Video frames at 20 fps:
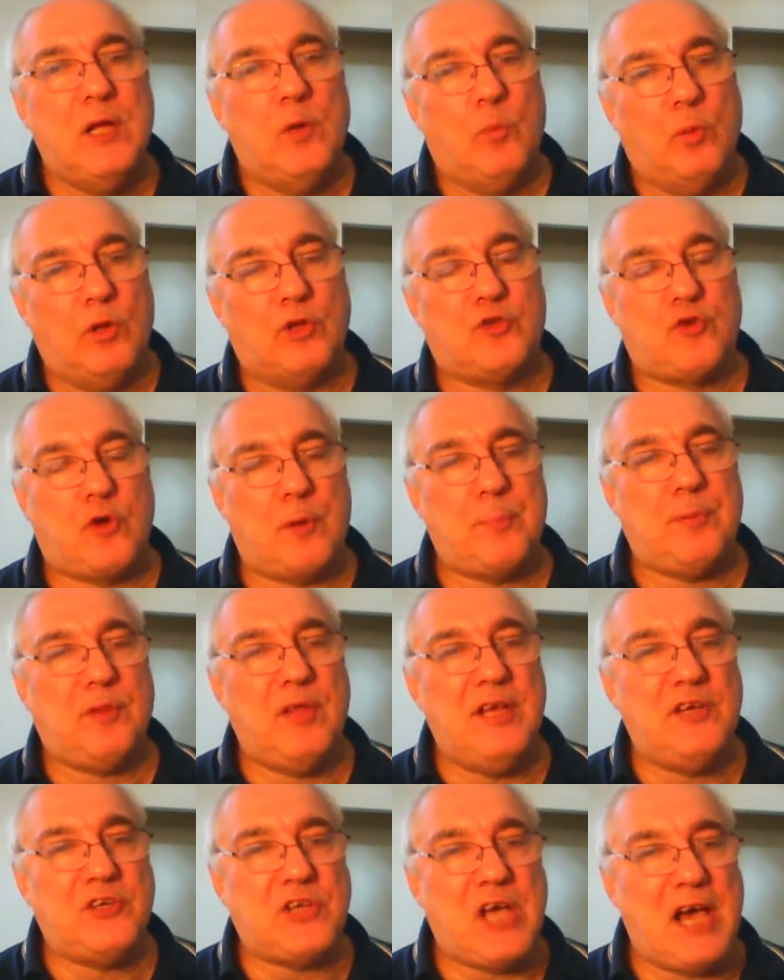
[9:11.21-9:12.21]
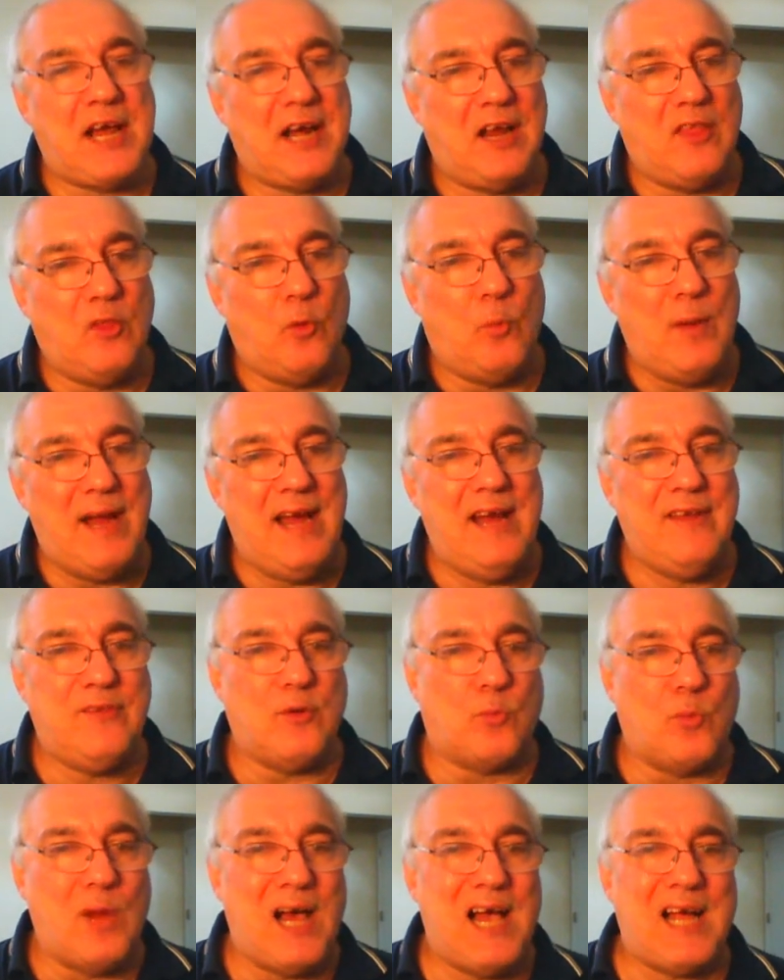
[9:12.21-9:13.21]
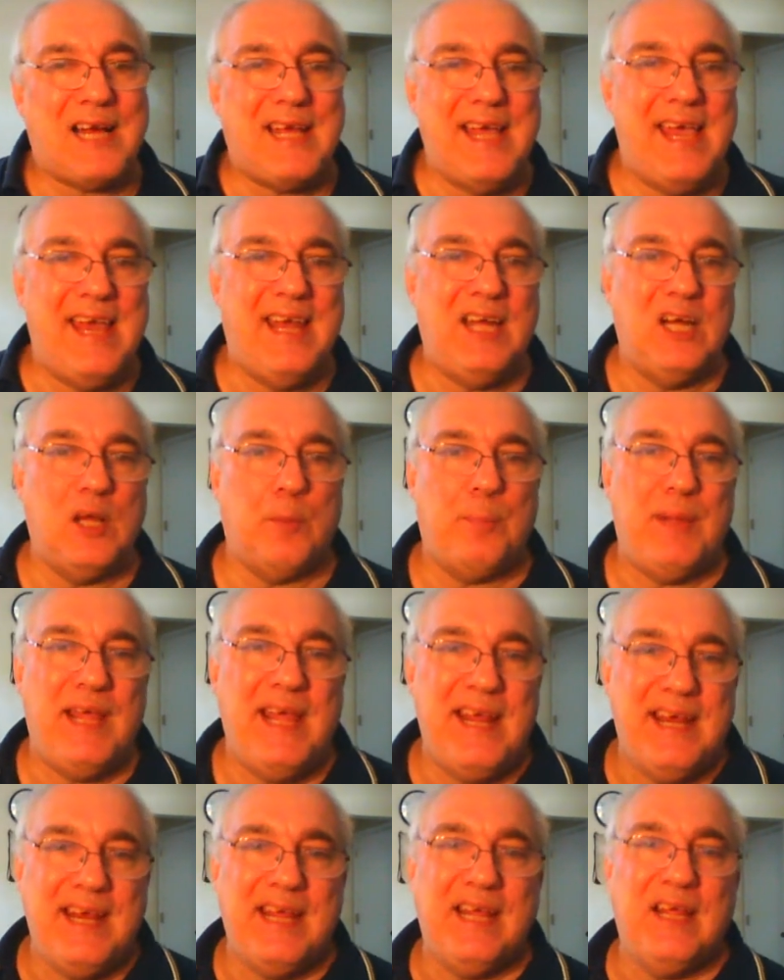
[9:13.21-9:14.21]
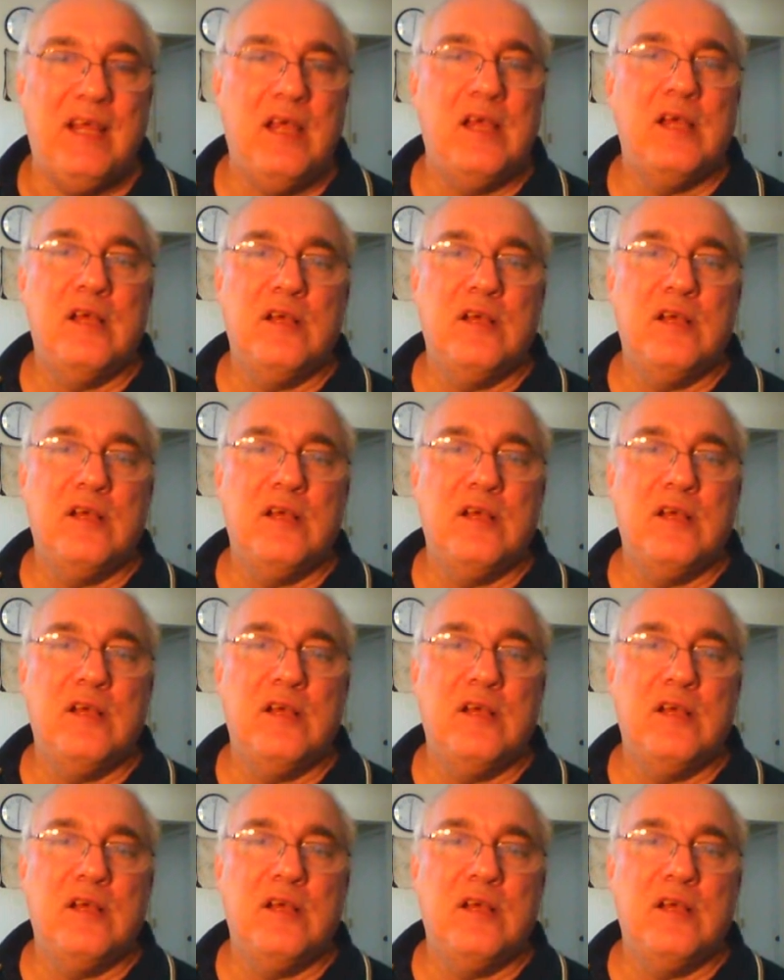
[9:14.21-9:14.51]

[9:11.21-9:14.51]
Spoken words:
Well, Triple H got out of the way. The Rock ended up hitting